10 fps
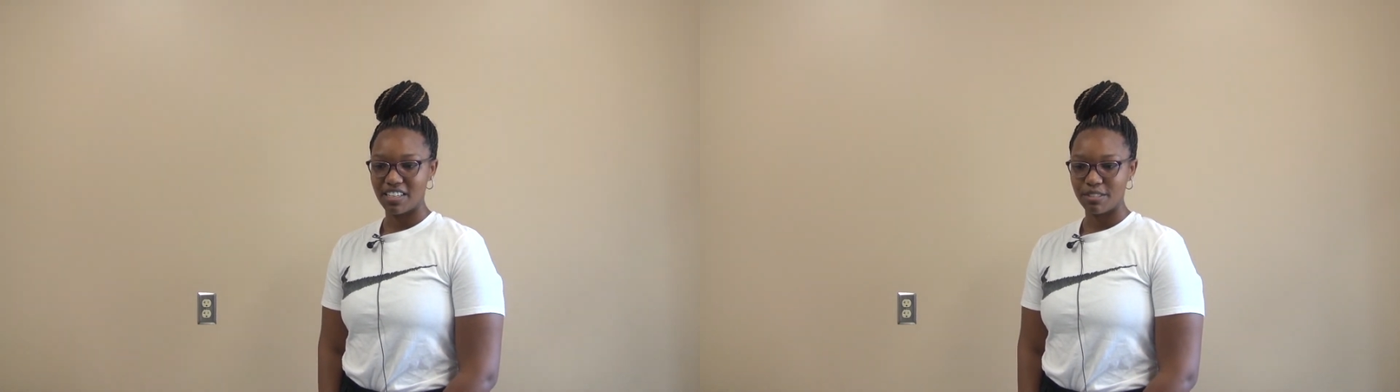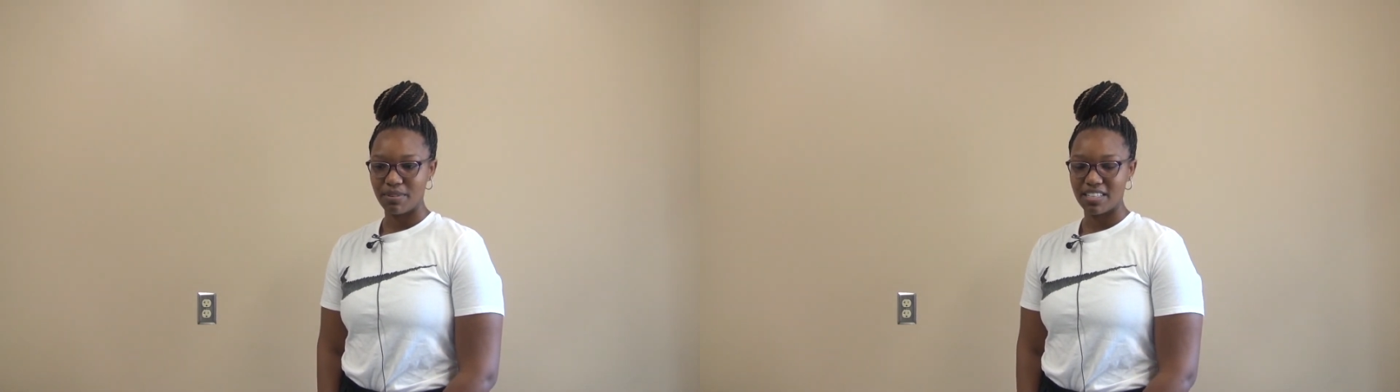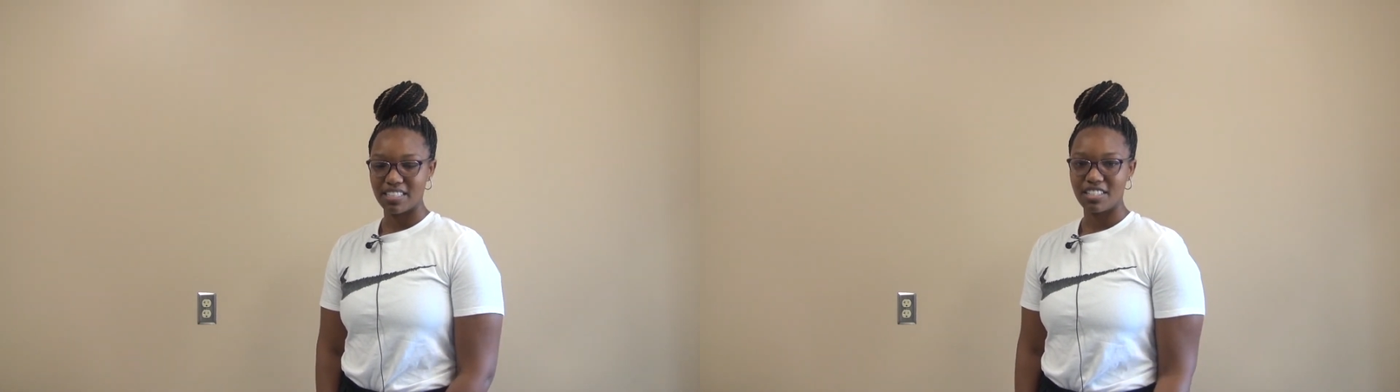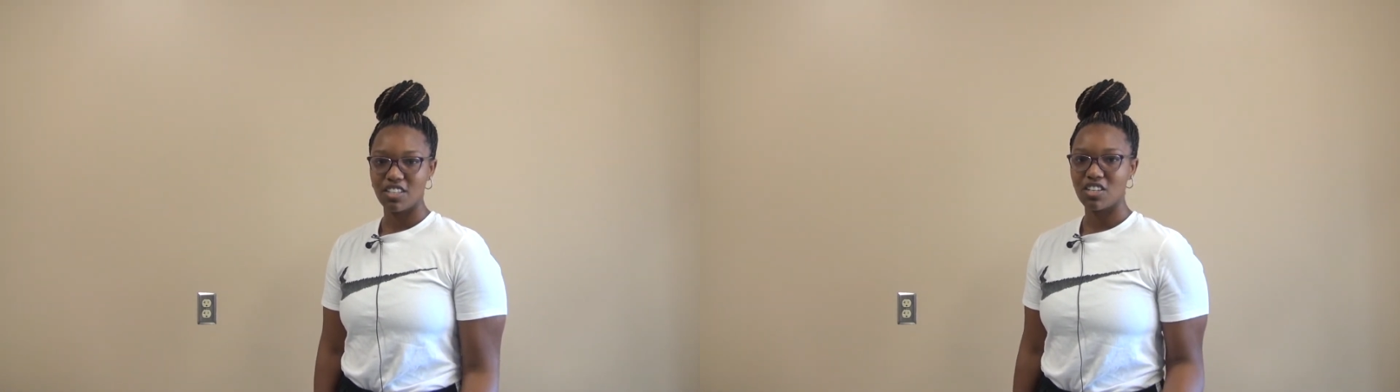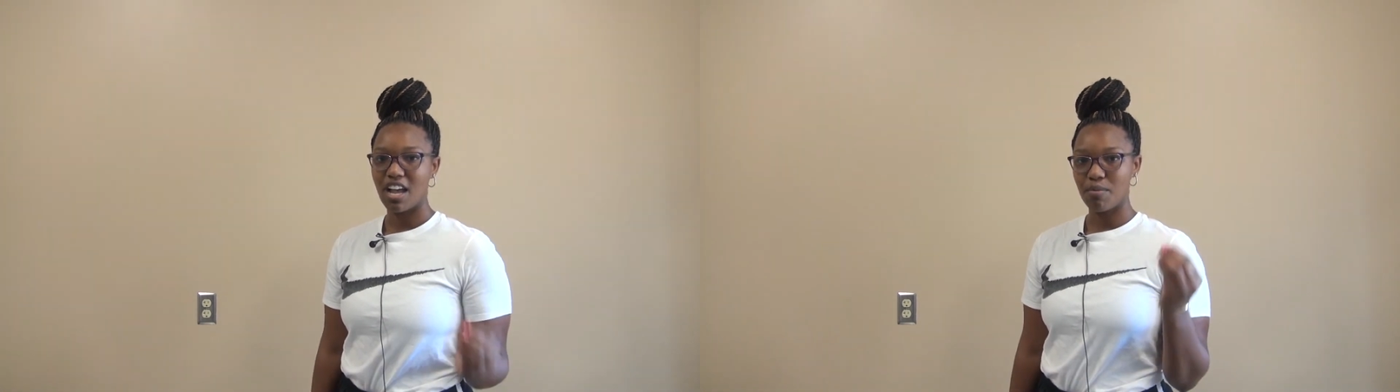experience because
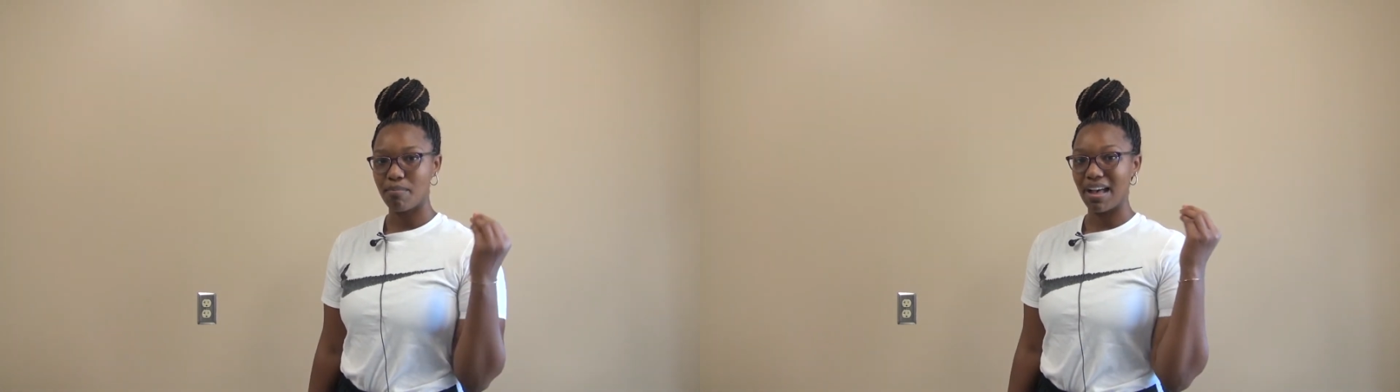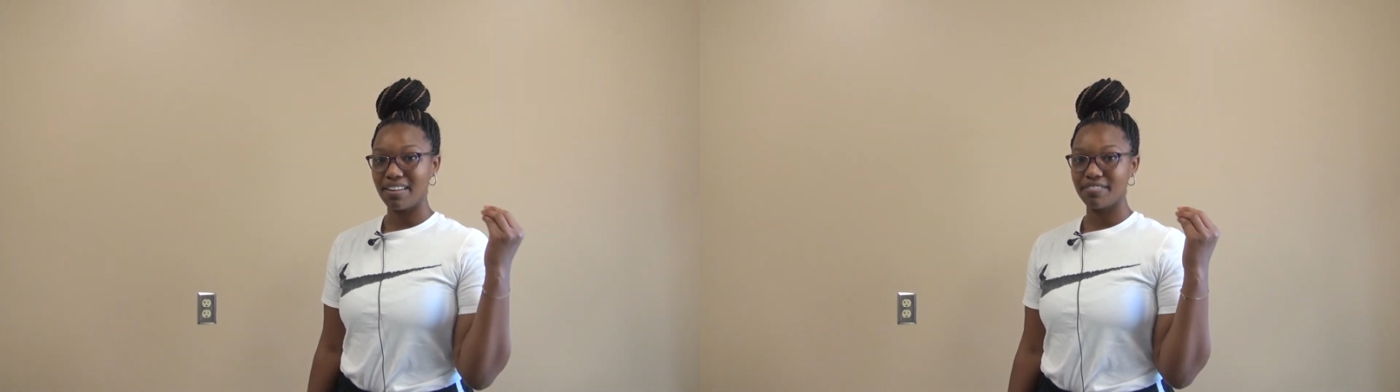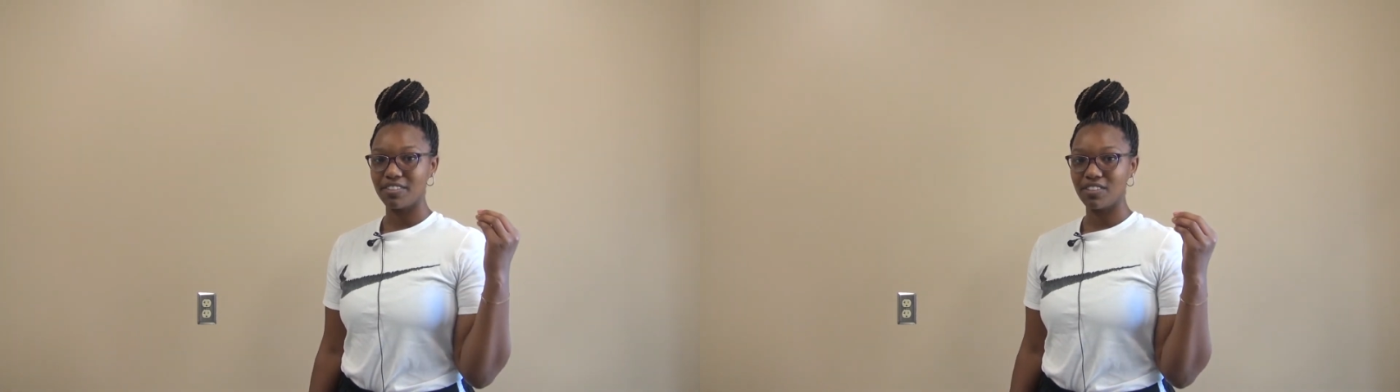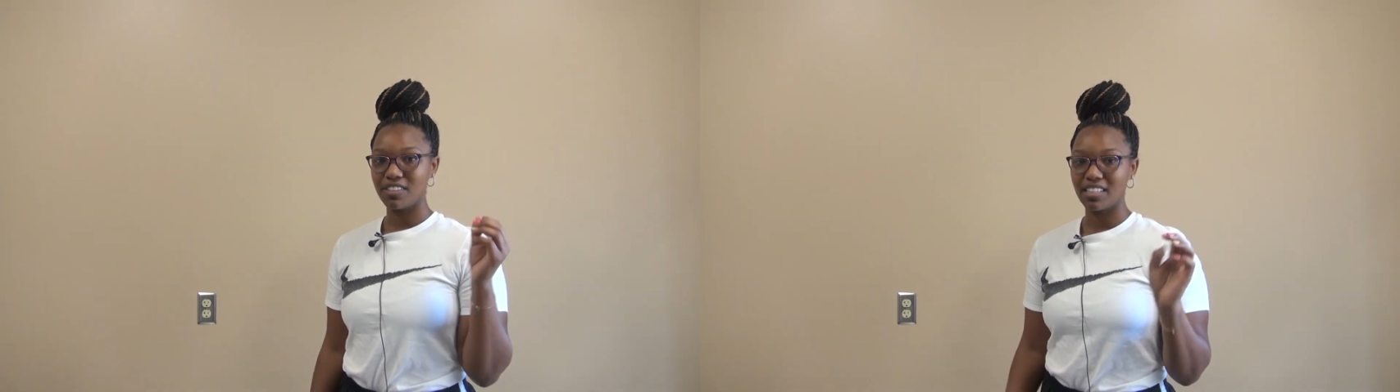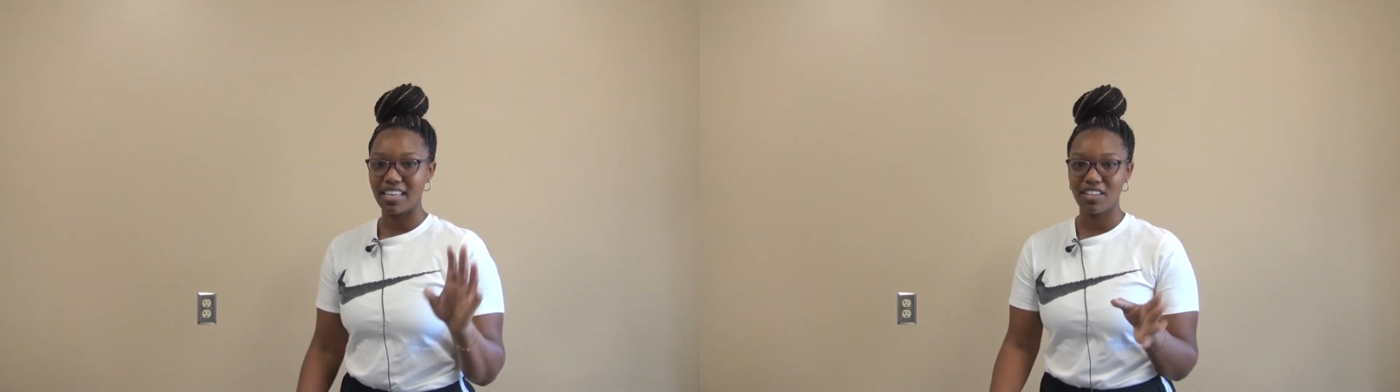you're not mindful
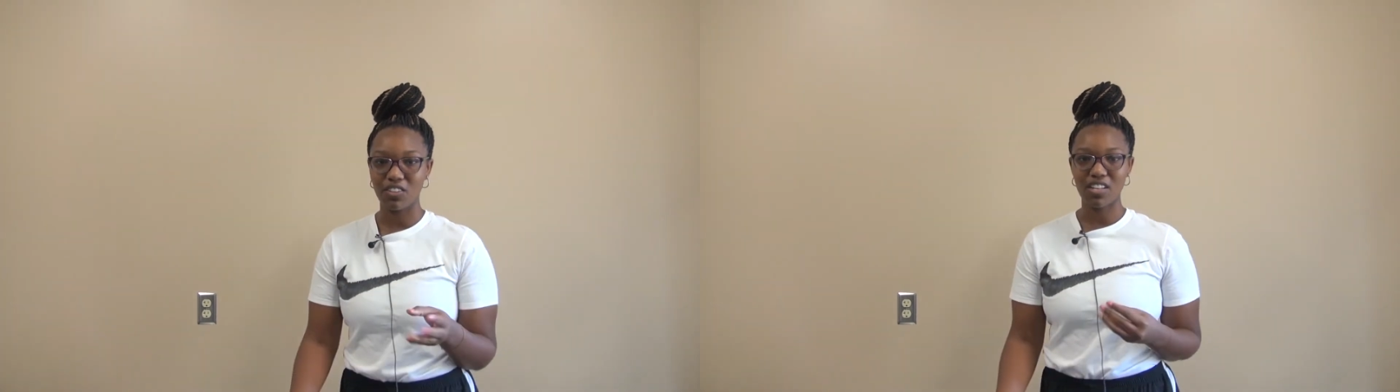and like you'll